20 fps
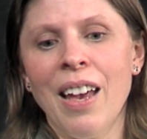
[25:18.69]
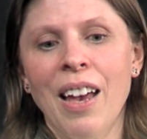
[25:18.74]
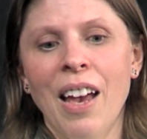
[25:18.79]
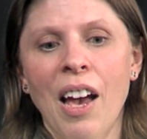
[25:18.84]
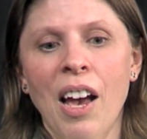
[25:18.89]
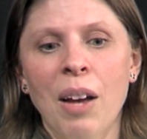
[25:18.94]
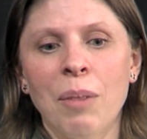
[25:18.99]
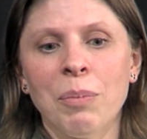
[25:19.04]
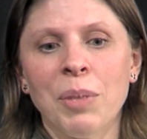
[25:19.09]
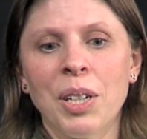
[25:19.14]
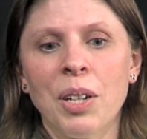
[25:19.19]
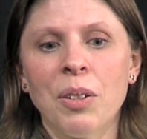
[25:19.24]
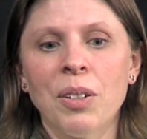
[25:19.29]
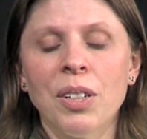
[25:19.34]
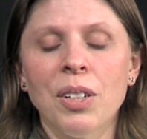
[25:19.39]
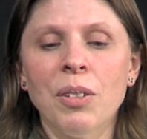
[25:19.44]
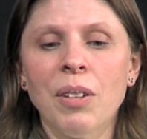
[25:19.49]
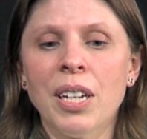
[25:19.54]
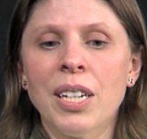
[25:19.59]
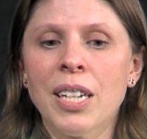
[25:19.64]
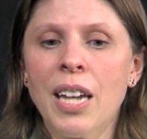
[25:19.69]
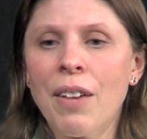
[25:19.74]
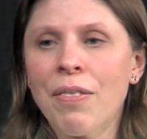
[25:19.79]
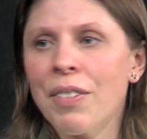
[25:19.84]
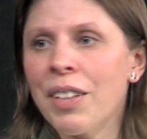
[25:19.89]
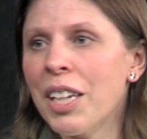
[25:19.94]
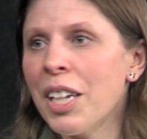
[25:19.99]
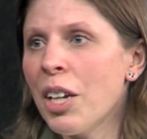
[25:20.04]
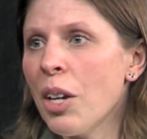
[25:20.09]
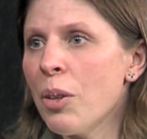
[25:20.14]
You can
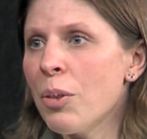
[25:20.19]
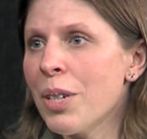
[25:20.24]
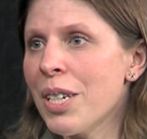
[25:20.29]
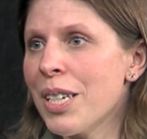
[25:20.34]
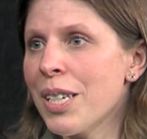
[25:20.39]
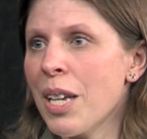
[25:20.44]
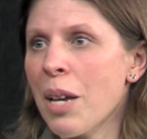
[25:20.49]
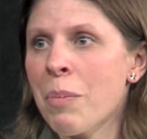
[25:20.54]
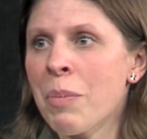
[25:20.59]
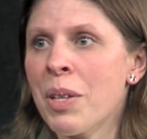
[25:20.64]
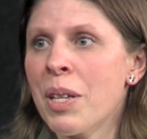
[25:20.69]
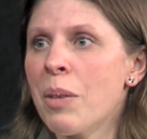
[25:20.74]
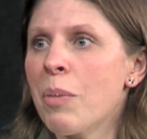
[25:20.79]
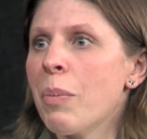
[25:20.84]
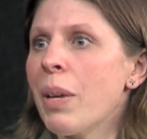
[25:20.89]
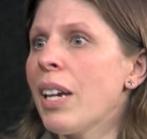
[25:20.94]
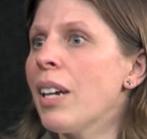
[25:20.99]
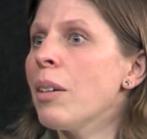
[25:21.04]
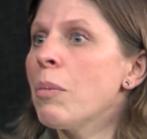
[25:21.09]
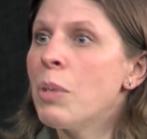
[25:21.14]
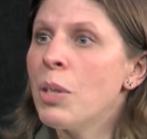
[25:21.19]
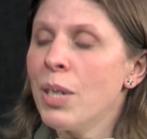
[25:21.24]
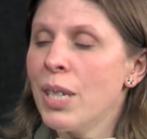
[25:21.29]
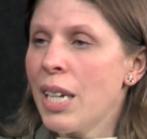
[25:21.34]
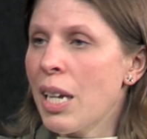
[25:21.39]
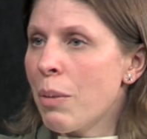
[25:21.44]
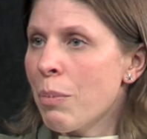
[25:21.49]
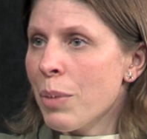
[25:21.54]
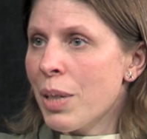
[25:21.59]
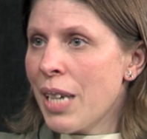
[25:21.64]
definitely go to some of the bigger
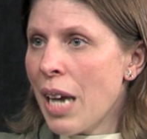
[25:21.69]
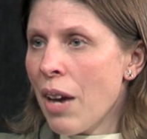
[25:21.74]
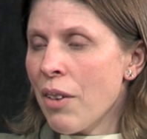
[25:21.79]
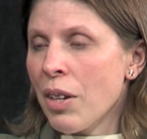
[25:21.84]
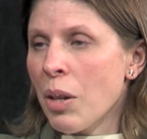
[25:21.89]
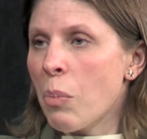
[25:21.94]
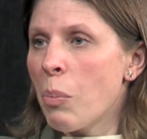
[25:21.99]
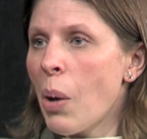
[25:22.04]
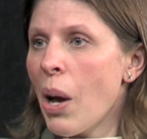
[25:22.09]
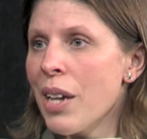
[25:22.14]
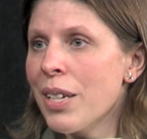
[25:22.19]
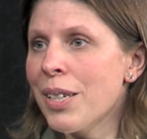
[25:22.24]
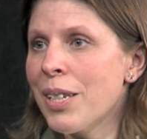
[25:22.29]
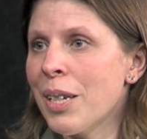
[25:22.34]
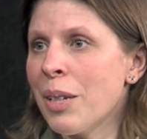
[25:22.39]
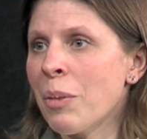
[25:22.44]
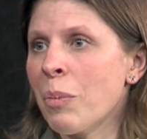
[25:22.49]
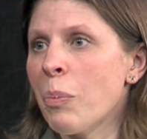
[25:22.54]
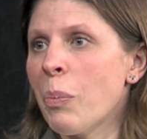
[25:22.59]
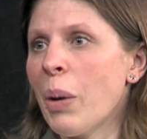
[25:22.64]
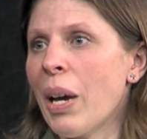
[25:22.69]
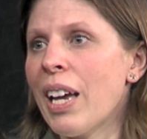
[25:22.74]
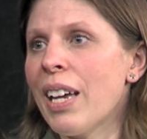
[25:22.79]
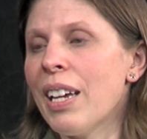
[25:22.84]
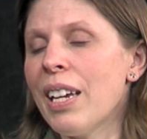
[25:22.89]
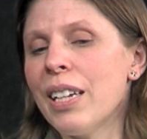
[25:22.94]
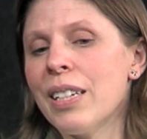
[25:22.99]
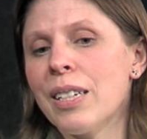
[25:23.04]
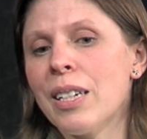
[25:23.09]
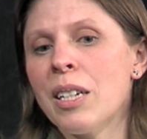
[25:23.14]
museums down in Boston, but
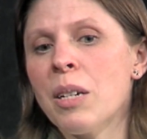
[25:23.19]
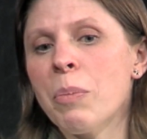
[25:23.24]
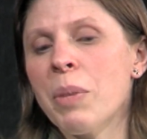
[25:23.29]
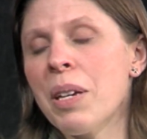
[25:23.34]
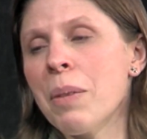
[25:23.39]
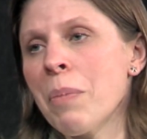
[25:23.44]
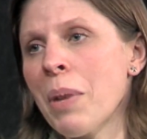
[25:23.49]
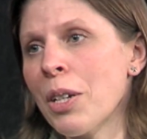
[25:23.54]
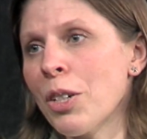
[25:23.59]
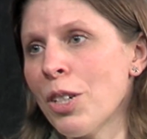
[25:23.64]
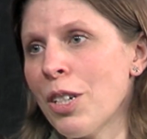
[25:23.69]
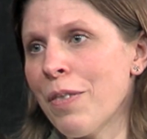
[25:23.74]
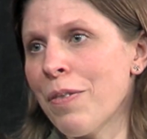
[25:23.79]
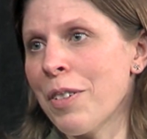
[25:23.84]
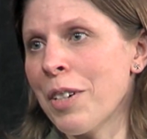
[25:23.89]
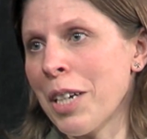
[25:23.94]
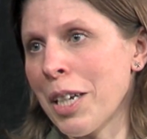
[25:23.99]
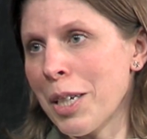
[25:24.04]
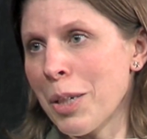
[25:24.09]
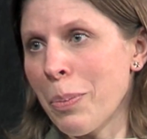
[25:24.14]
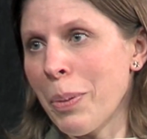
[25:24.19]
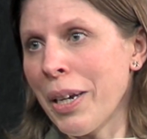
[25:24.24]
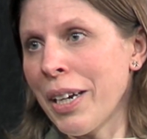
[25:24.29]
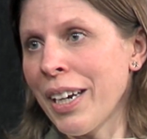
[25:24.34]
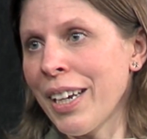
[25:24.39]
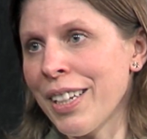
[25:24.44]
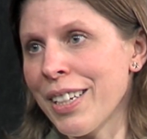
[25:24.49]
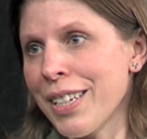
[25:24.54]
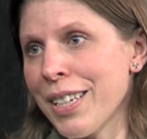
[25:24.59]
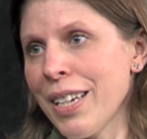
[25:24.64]
it's going to be a much different
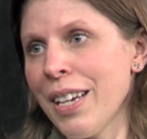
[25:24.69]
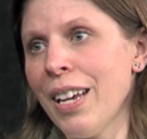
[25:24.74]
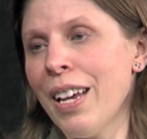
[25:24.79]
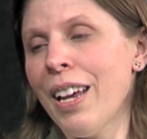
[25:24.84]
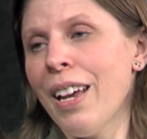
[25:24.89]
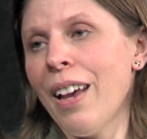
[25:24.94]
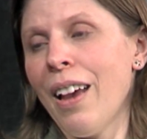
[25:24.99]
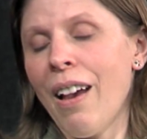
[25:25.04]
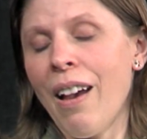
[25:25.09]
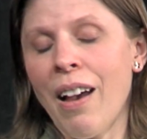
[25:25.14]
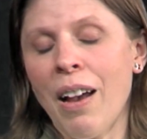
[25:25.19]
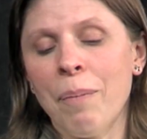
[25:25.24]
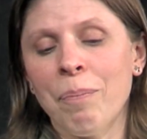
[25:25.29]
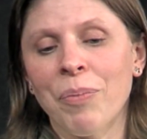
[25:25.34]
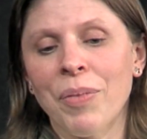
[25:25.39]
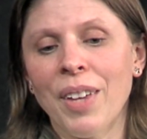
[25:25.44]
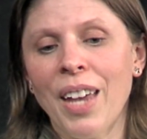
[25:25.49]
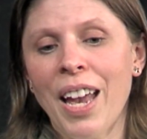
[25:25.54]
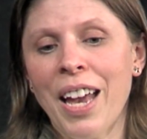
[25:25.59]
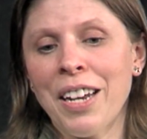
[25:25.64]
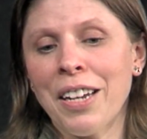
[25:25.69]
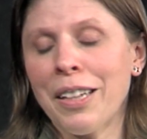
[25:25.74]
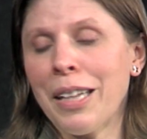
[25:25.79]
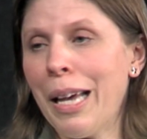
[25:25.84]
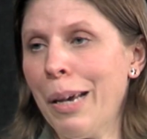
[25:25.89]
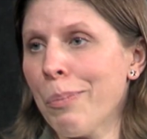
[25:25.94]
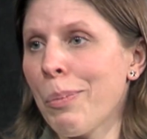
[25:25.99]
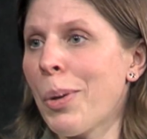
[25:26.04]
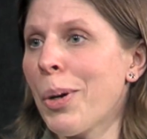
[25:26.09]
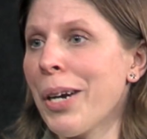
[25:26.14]
experience and a
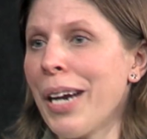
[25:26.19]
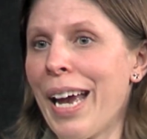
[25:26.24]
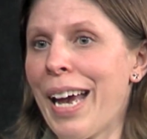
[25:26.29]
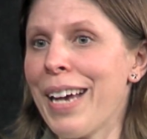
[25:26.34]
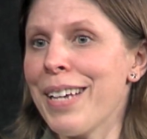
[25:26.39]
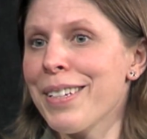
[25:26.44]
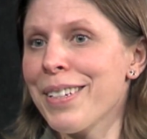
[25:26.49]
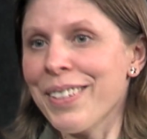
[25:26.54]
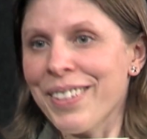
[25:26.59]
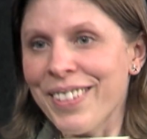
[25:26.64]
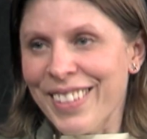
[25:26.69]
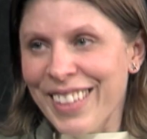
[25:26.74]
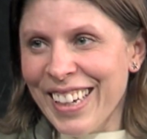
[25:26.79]
lot more hassle.